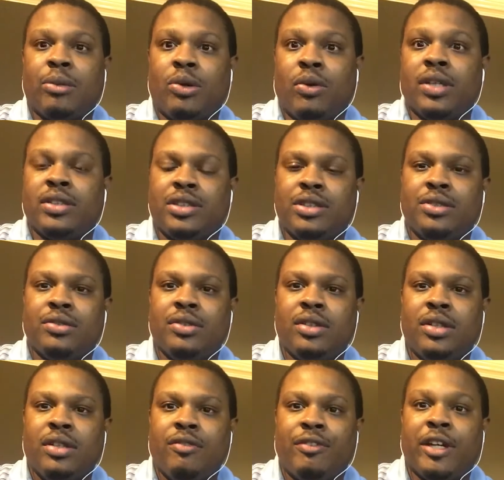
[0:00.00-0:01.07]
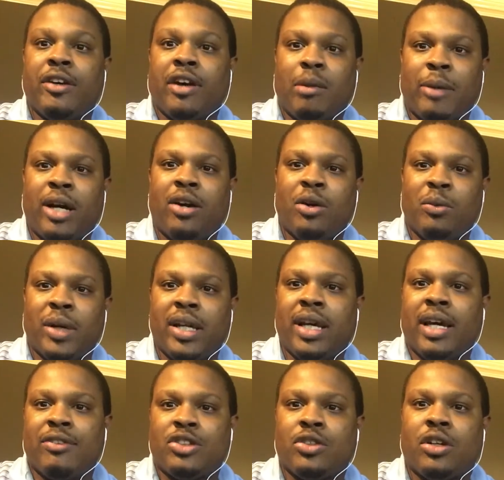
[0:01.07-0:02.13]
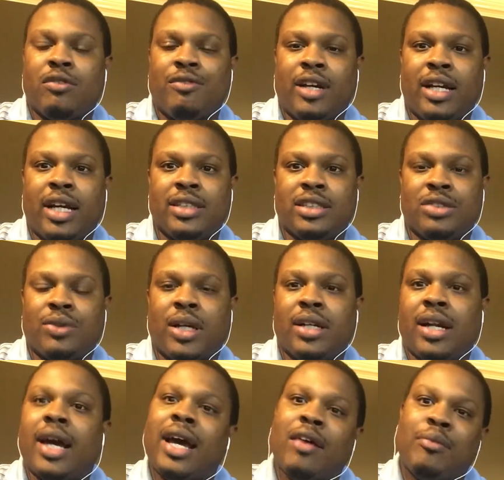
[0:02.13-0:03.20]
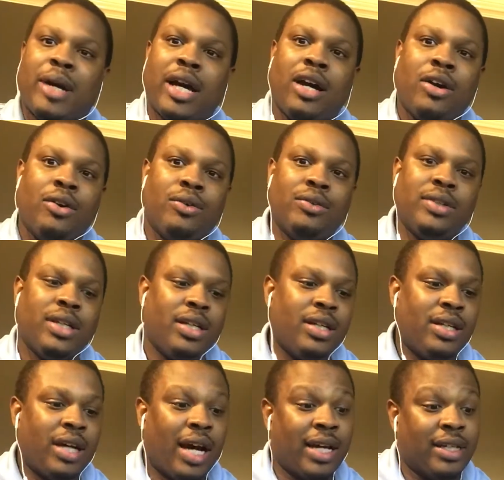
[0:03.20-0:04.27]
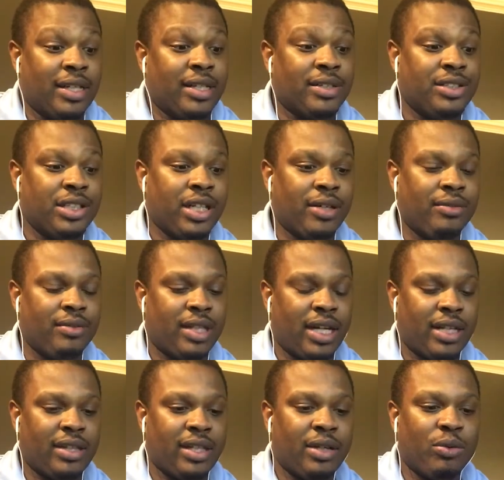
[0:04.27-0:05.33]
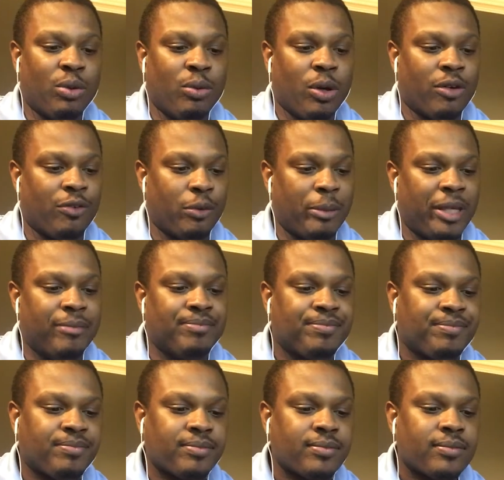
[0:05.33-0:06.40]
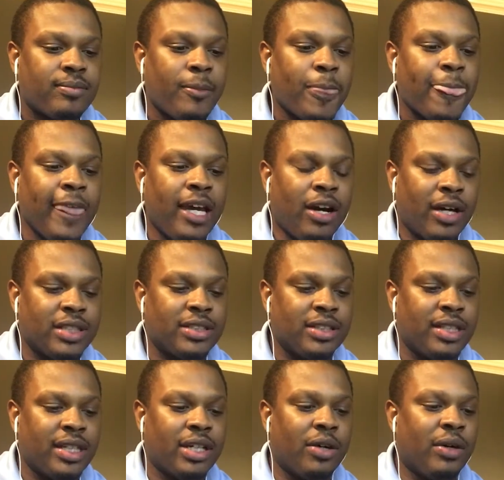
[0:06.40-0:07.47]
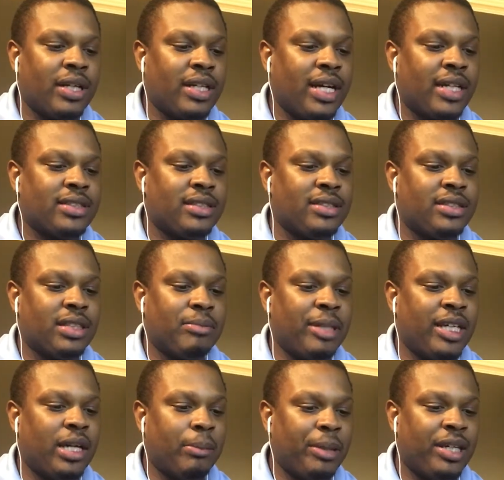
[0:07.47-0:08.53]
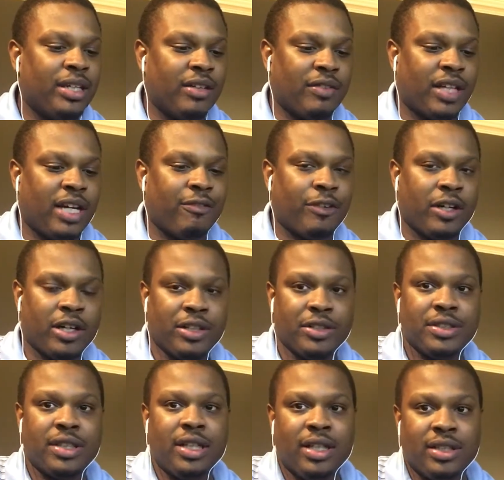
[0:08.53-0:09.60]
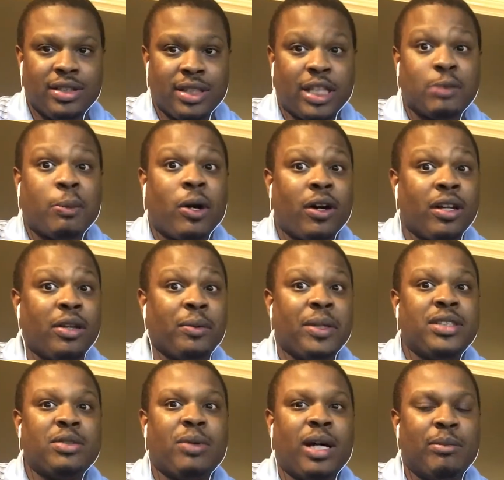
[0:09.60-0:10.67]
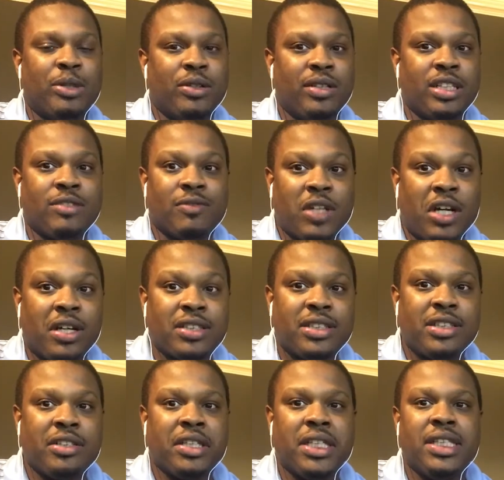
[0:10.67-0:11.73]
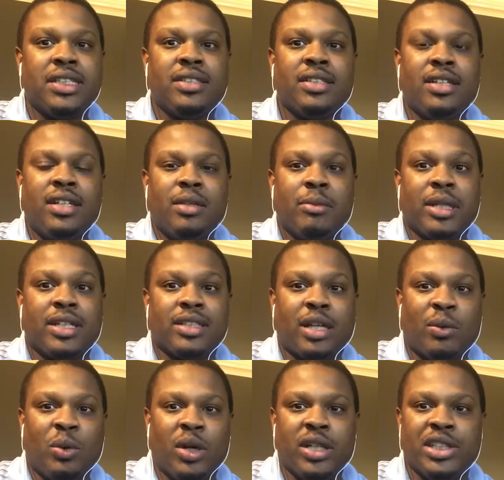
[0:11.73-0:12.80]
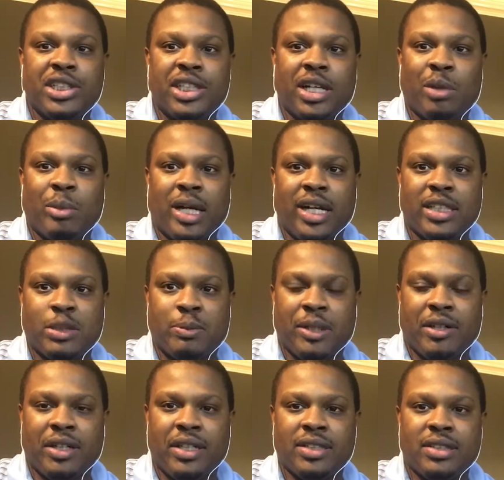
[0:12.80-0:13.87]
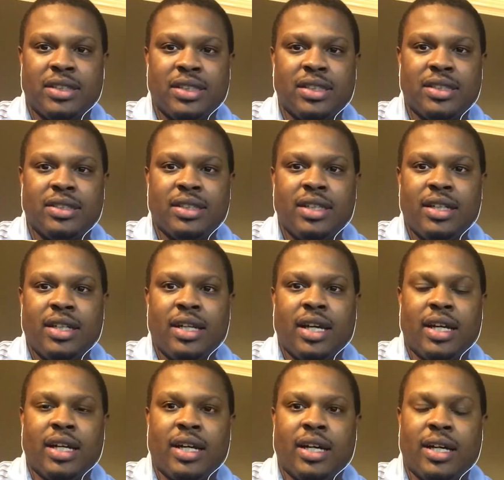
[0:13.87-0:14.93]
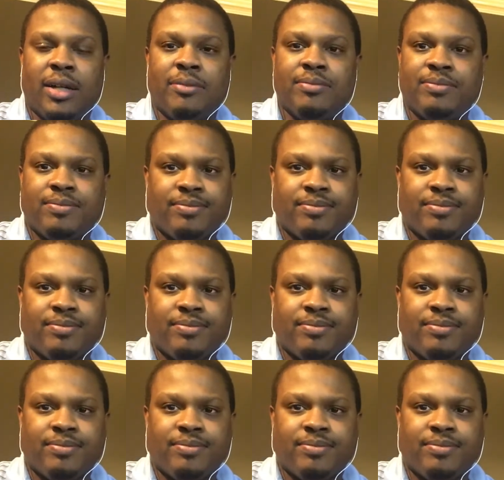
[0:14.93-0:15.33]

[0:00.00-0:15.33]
going to figure out my own way to have strong finances, right? And I have my own ideas, that I think will work for me. All right. So then going next into being a beacon of light for others. So that's part of the reason why I'm doing this vlog series, because I want to share my experiences and